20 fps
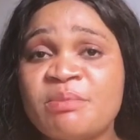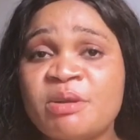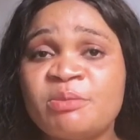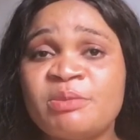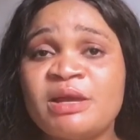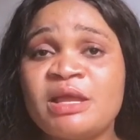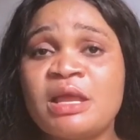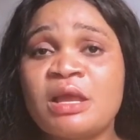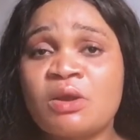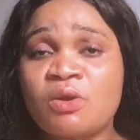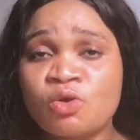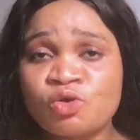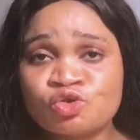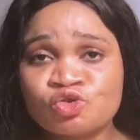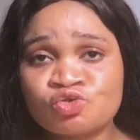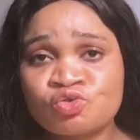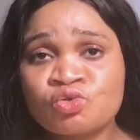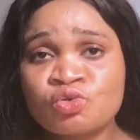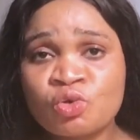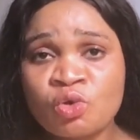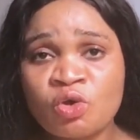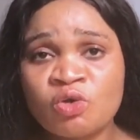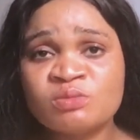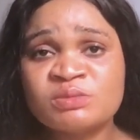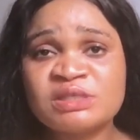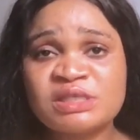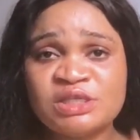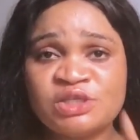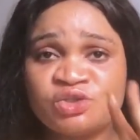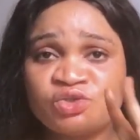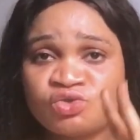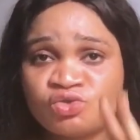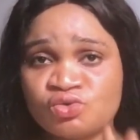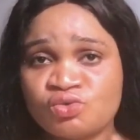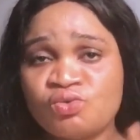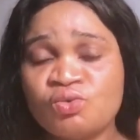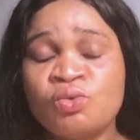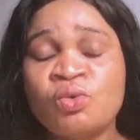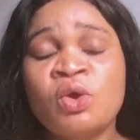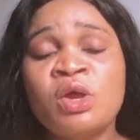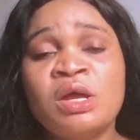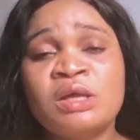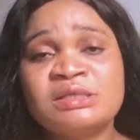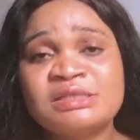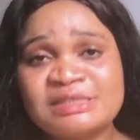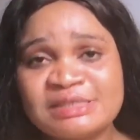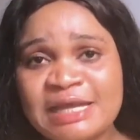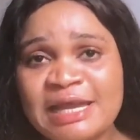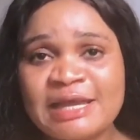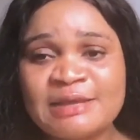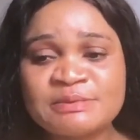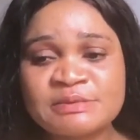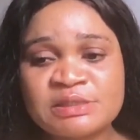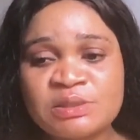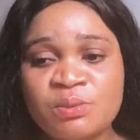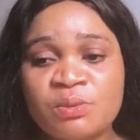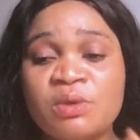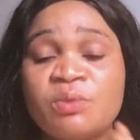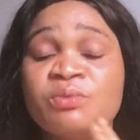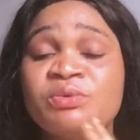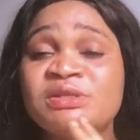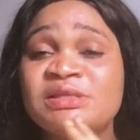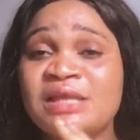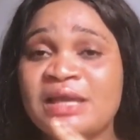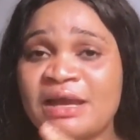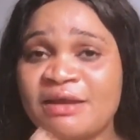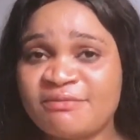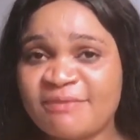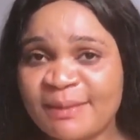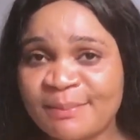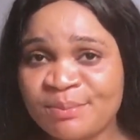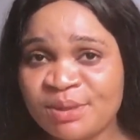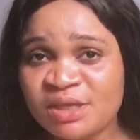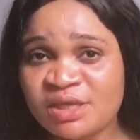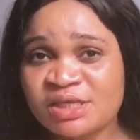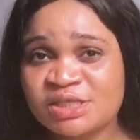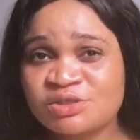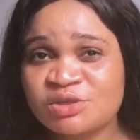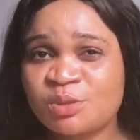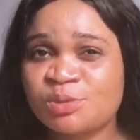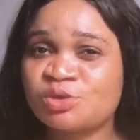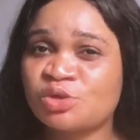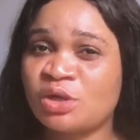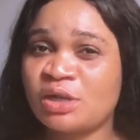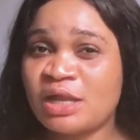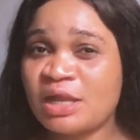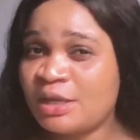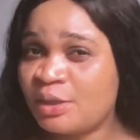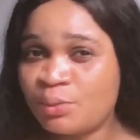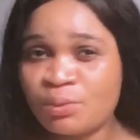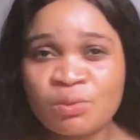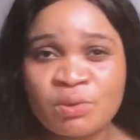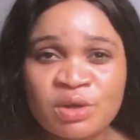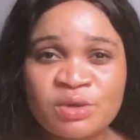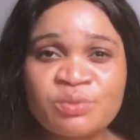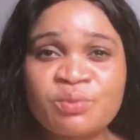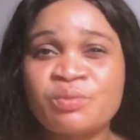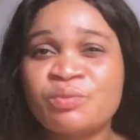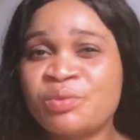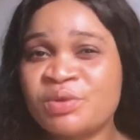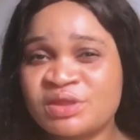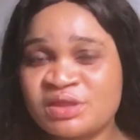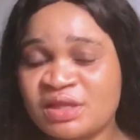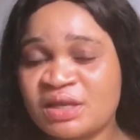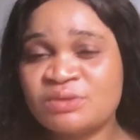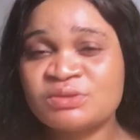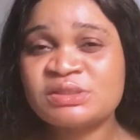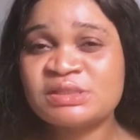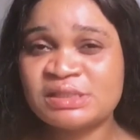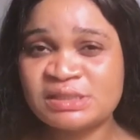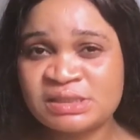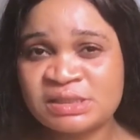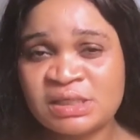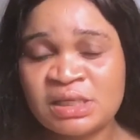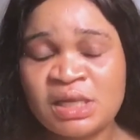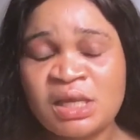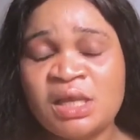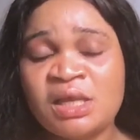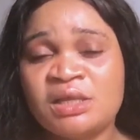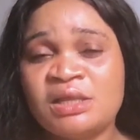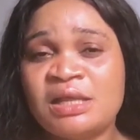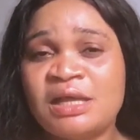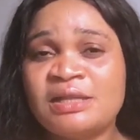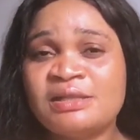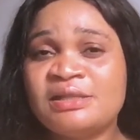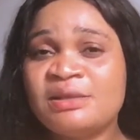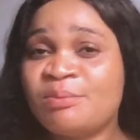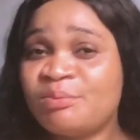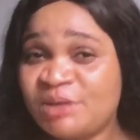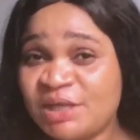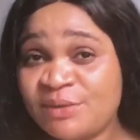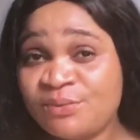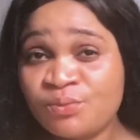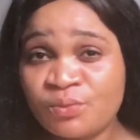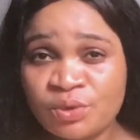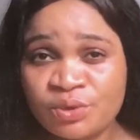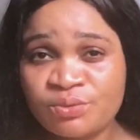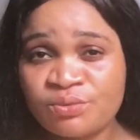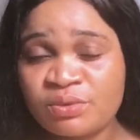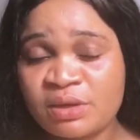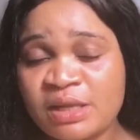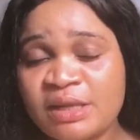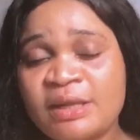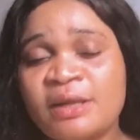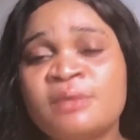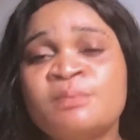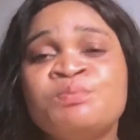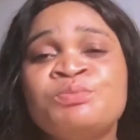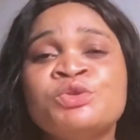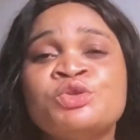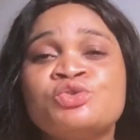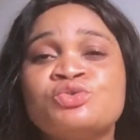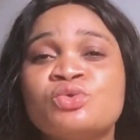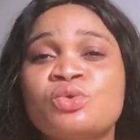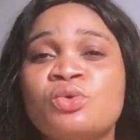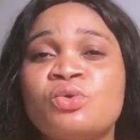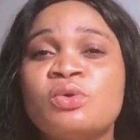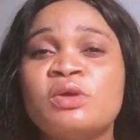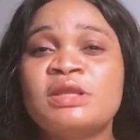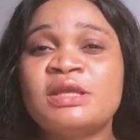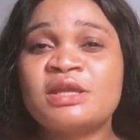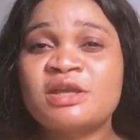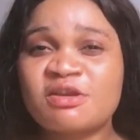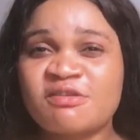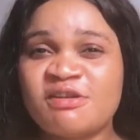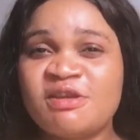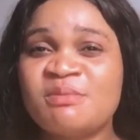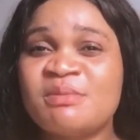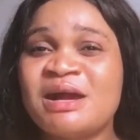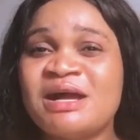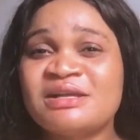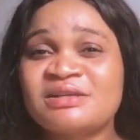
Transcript: papaya also comes in two types, the one with the Arabic inscription and the one without it, and the plain one rather. So the cream